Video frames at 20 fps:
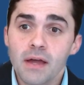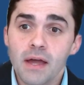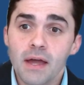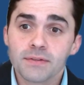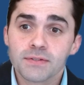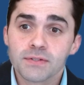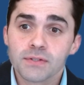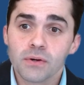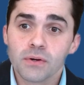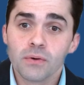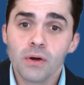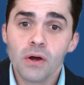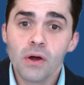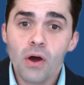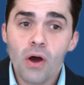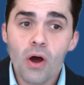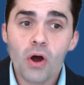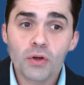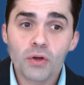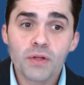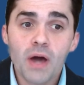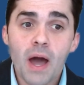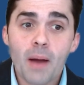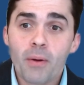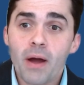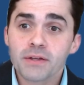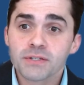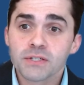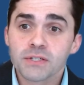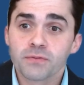And so our thought
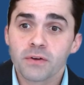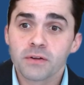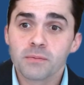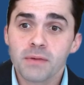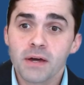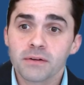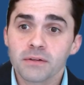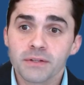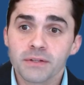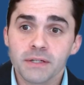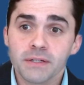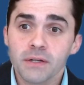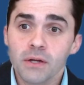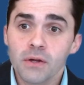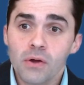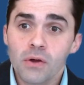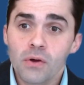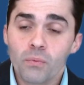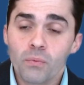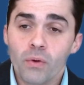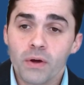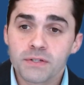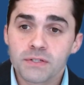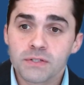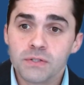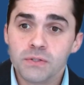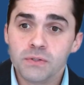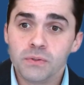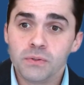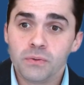process fundamentally was
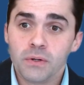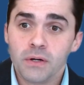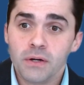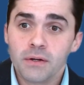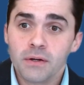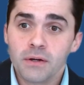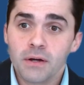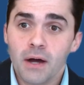to